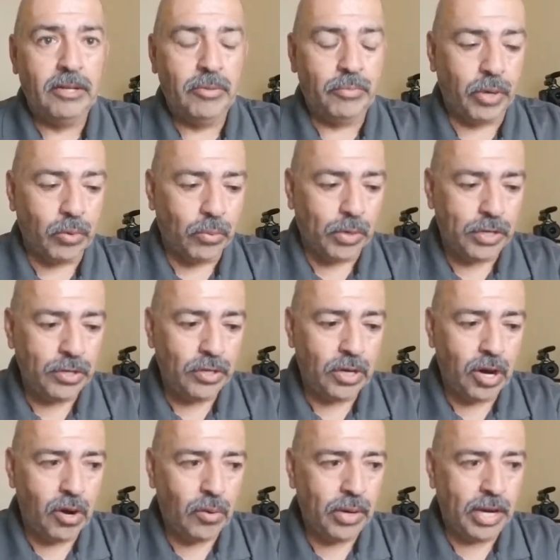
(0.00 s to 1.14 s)
But when you
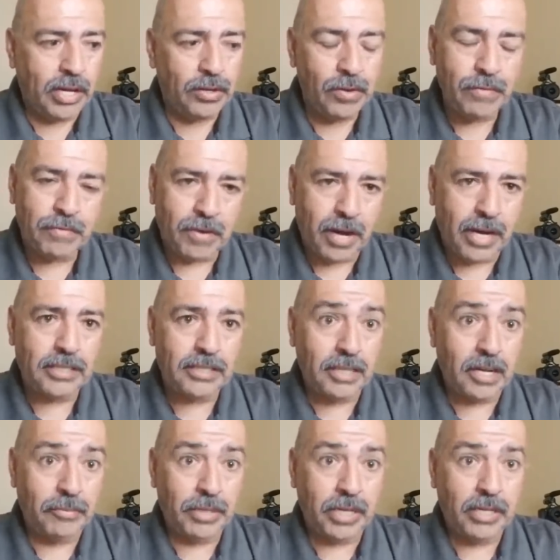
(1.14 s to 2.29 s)
go and you find
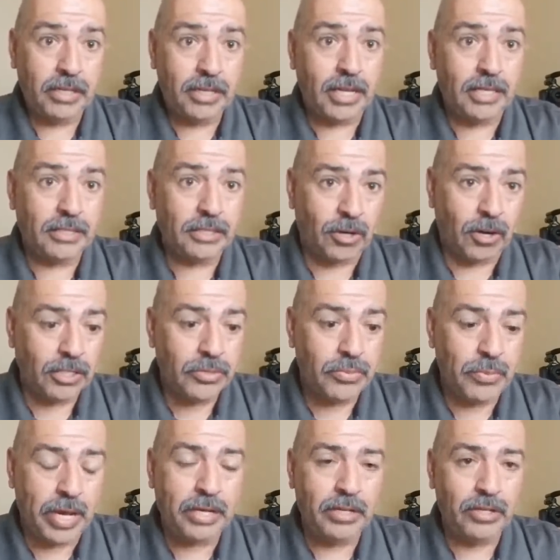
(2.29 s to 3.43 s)
something that starts
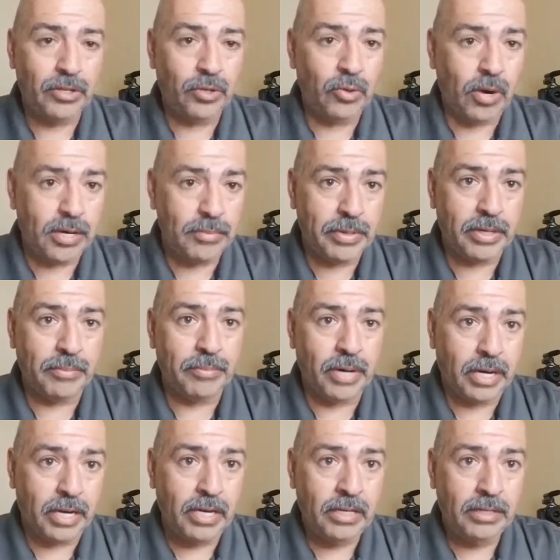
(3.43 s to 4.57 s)
making you quite a bit of
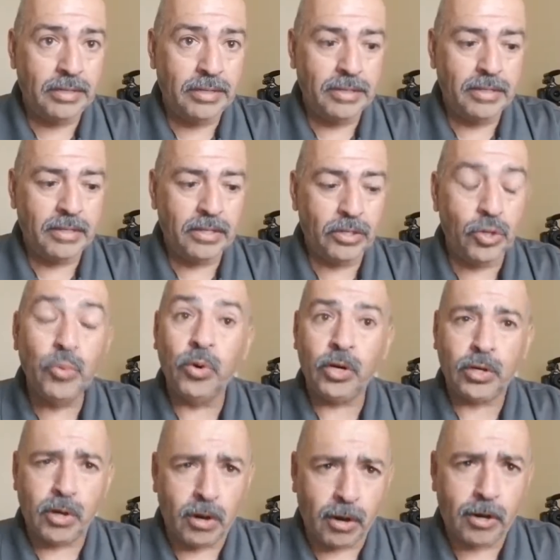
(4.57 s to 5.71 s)
money, you
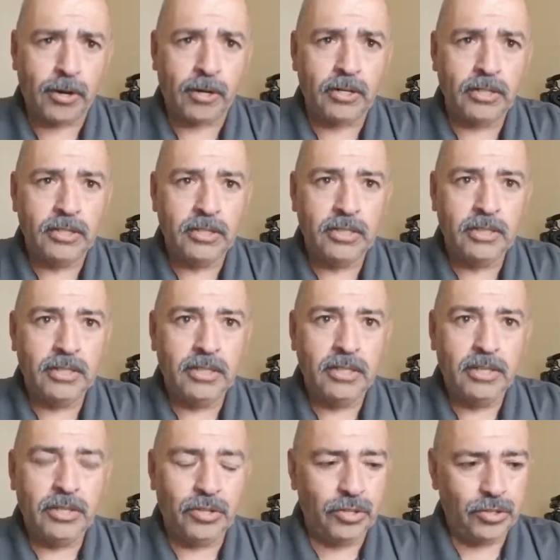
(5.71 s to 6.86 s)
work harder.
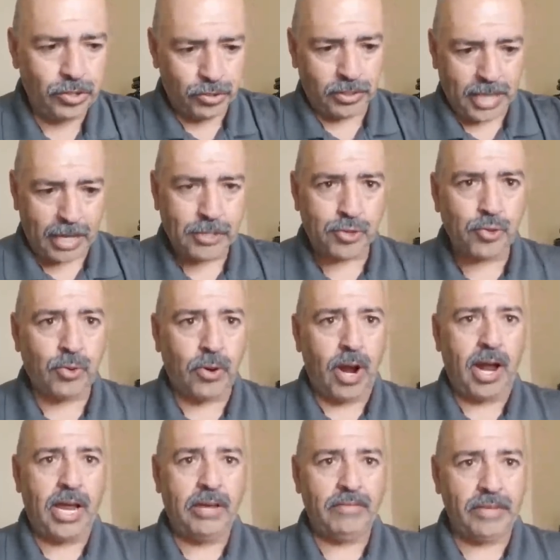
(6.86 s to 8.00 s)
That
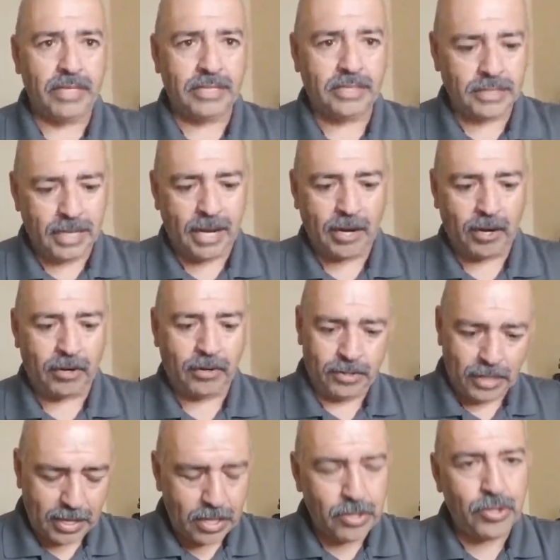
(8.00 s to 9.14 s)
drive is there.
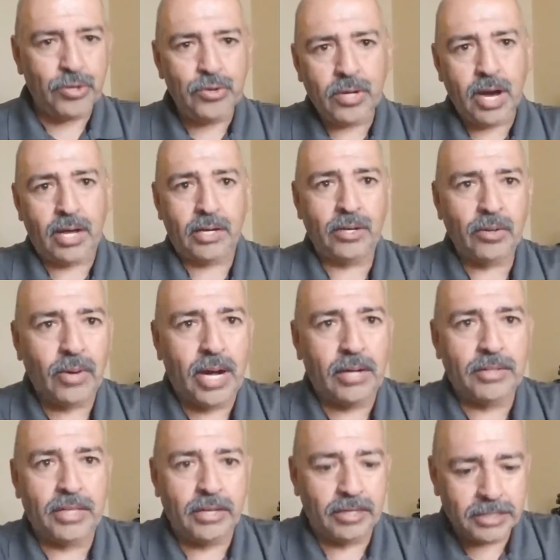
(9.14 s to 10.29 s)
You got to go out
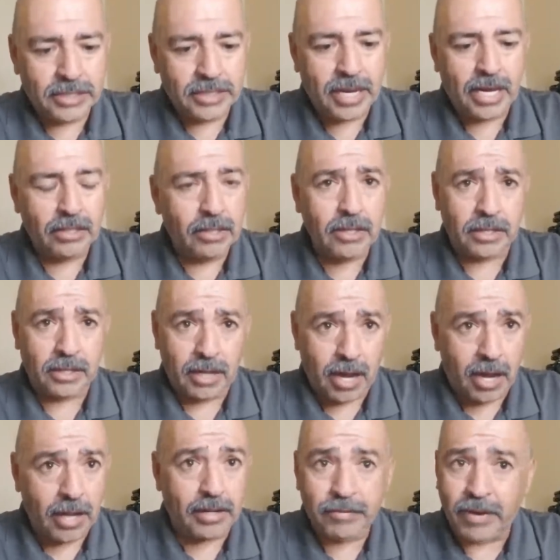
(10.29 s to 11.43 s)
there and say, look,
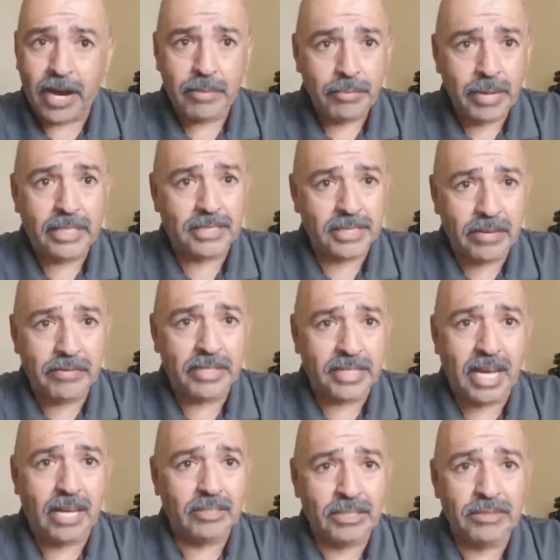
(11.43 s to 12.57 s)
if I made
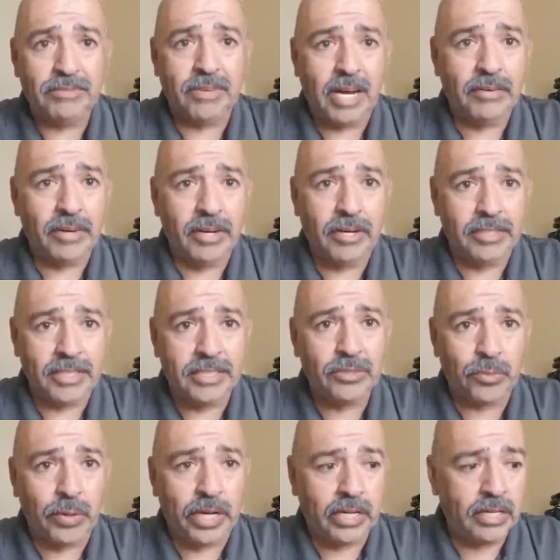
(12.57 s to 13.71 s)
$7,500 this
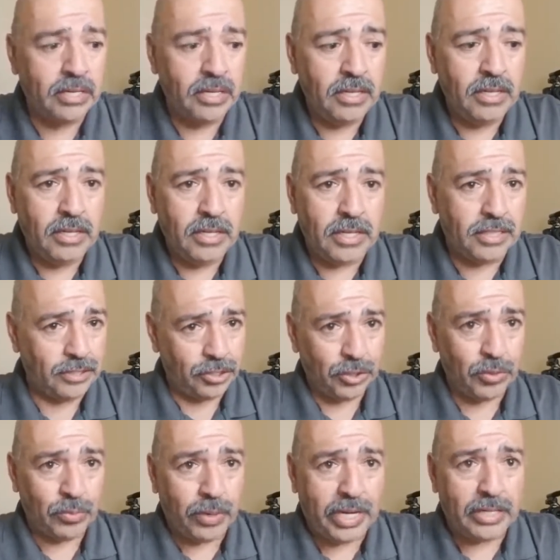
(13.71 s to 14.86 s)
week in 2
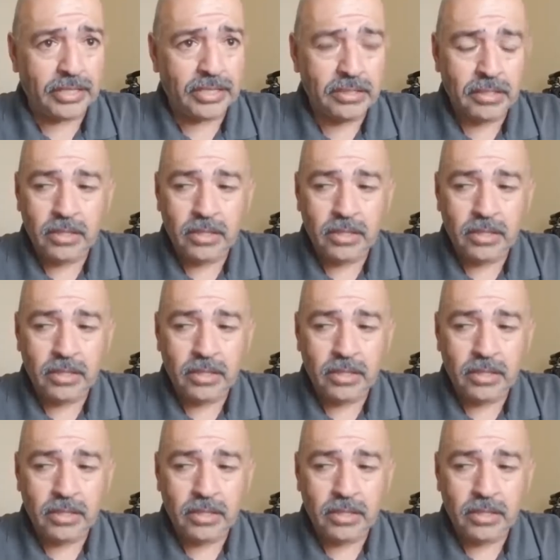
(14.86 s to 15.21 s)
weeks,